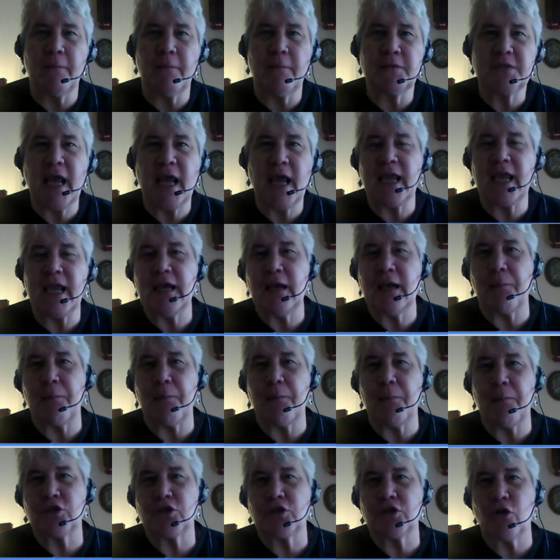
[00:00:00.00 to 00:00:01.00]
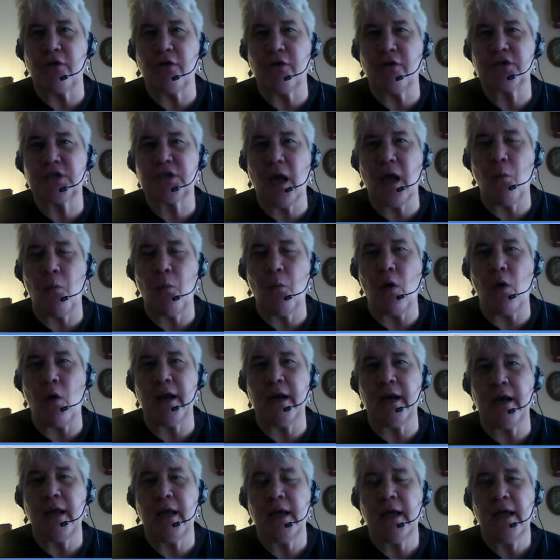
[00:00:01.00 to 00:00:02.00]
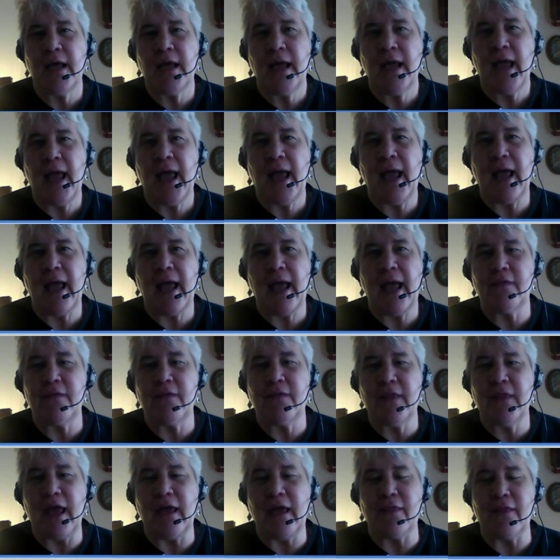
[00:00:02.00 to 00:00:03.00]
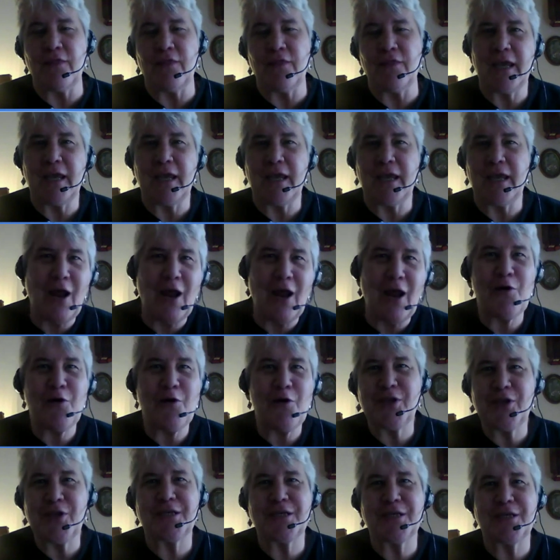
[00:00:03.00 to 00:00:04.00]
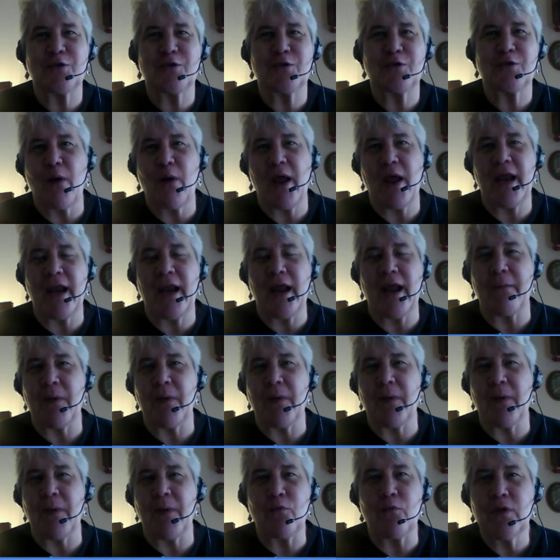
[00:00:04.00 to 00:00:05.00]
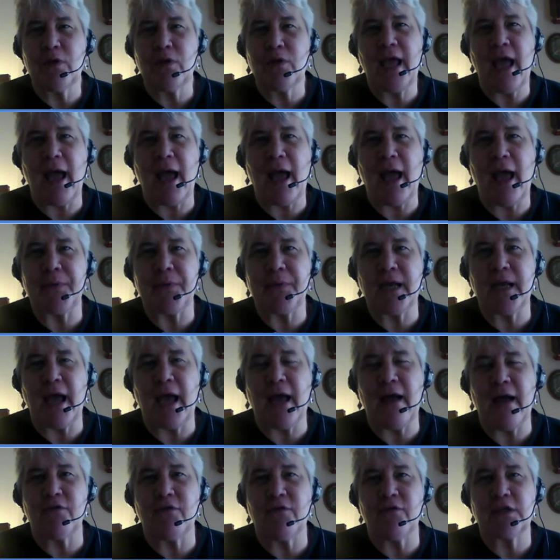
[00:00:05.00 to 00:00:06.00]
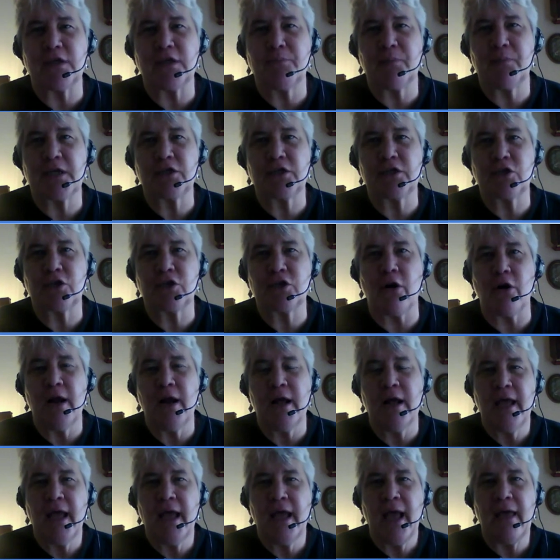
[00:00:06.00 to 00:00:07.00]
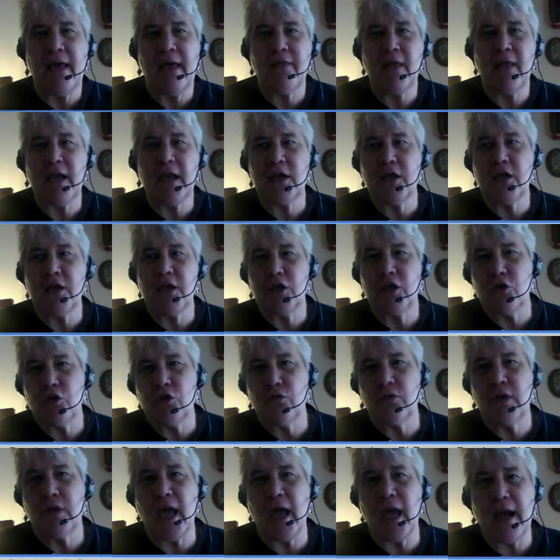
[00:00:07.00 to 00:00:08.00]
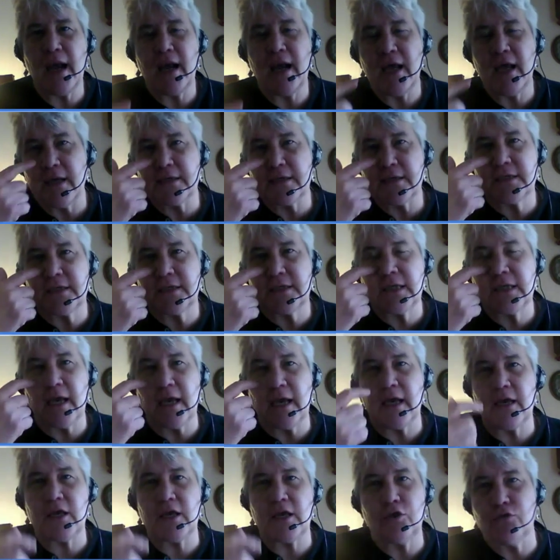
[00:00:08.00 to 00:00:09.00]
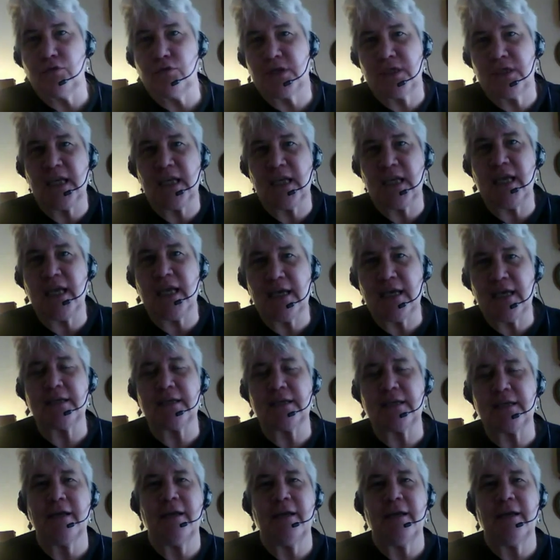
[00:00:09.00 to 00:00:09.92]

taking a picture of someone and thinking, "Oh, this is great, I'm really happy to have this picture," and then you get it, you see it,